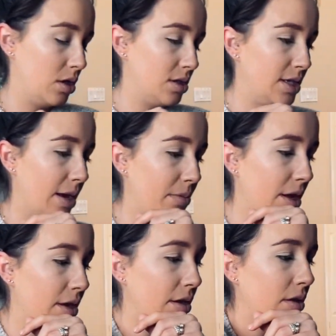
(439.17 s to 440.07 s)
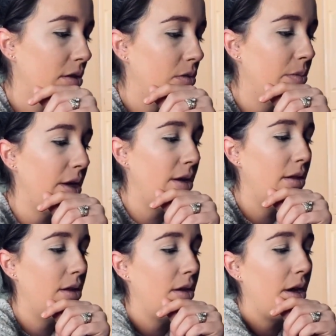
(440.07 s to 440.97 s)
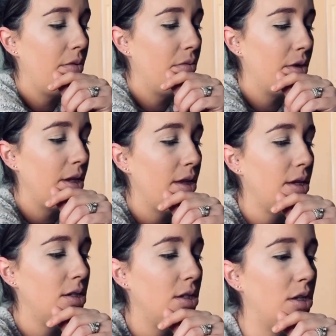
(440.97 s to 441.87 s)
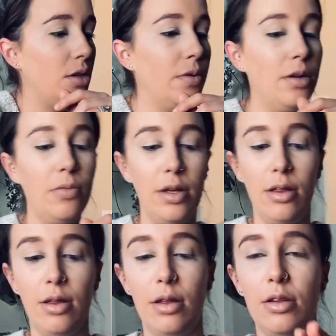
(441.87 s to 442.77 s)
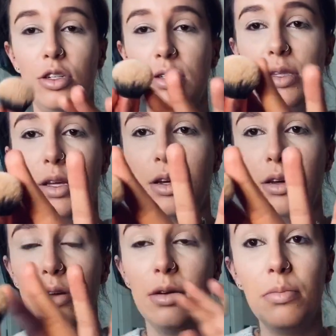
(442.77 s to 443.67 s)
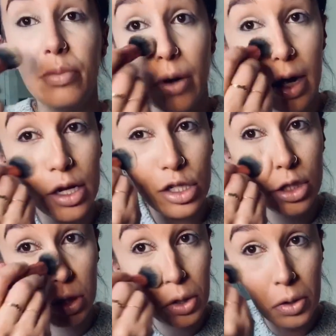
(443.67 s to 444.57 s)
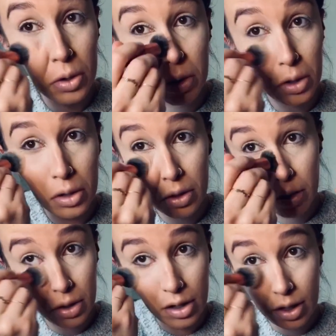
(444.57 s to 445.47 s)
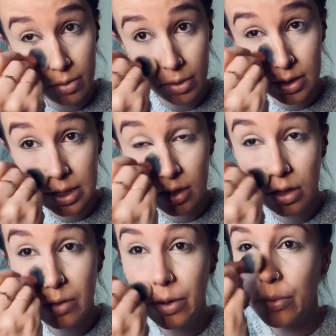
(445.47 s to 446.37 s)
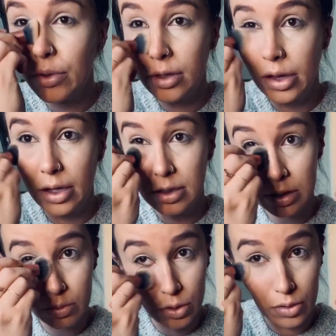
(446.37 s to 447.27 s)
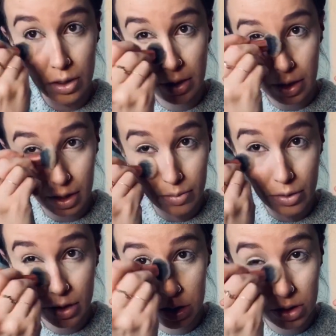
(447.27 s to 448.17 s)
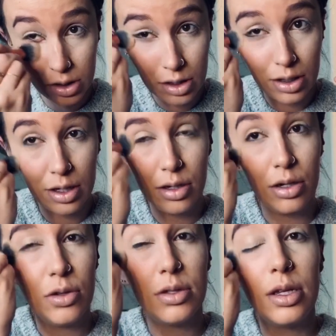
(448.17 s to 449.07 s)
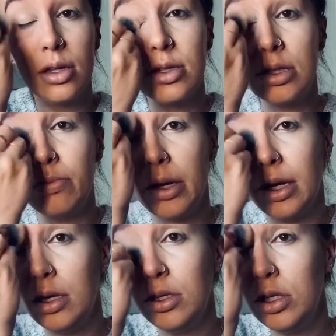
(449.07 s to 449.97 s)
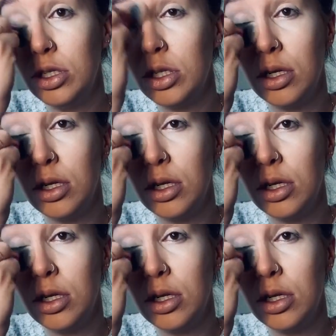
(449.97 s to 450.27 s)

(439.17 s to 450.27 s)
Dab that in a little bit, and then I really like to go in with just like a brush. And it makes it a little bit more like smooth and airbrush look than using the sponge.